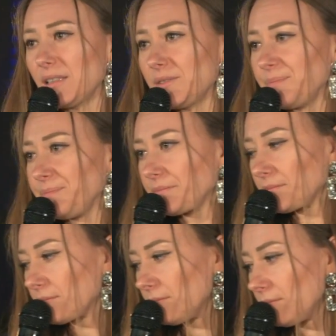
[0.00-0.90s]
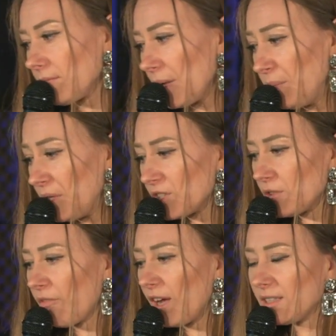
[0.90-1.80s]
And it
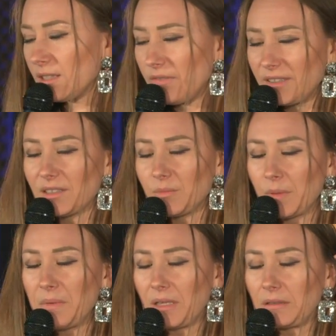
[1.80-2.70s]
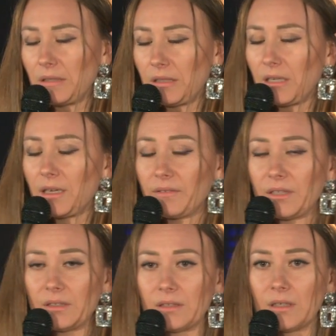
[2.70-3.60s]
pained her so much.
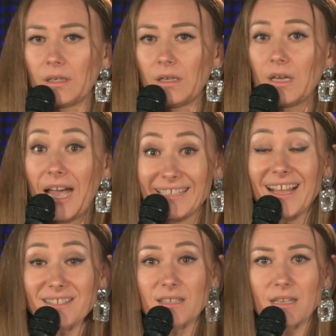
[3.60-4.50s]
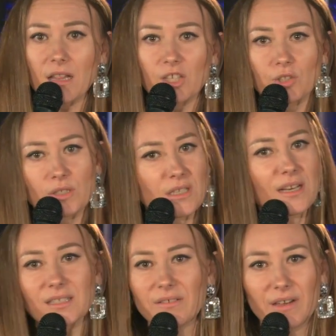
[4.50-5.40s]
And at this
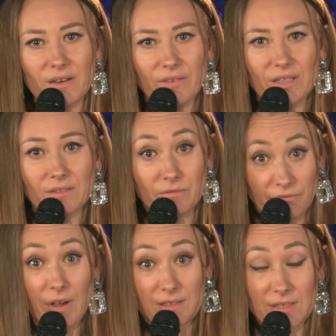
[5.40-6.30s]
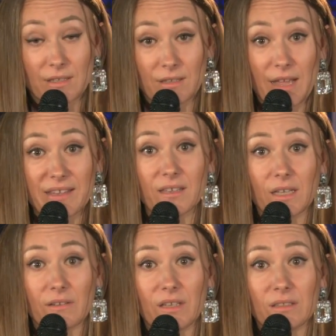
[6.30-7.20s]
moment,
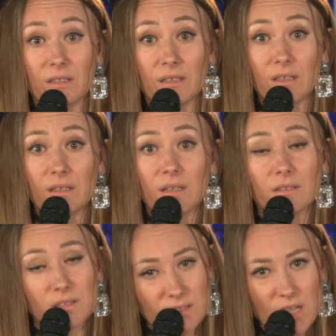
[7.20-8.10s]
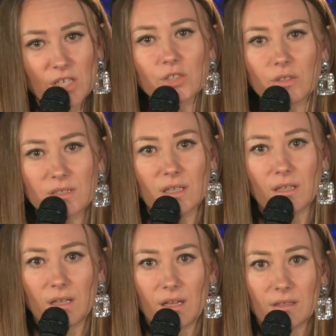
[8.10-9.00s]
she understood
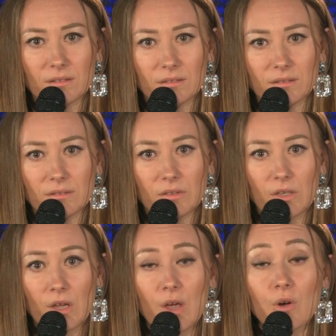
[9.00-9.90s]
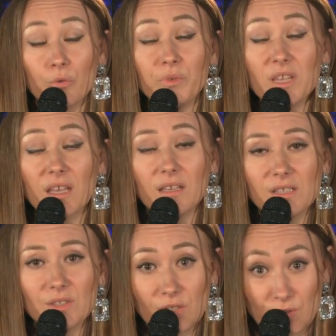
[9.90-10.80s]
that there was Satan,
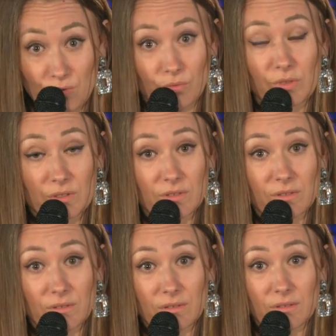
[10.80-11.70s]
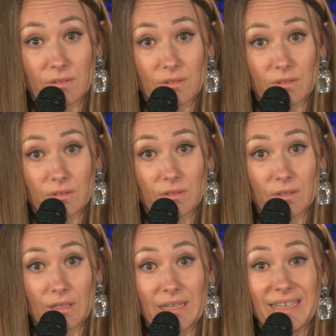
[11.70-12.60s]
and she told him,
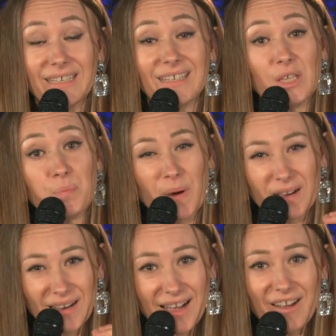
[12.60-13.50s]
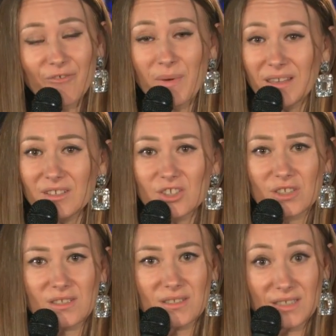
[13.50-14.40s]
he told me, I have
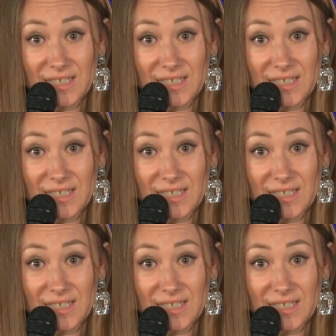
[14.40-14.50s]
Jesus.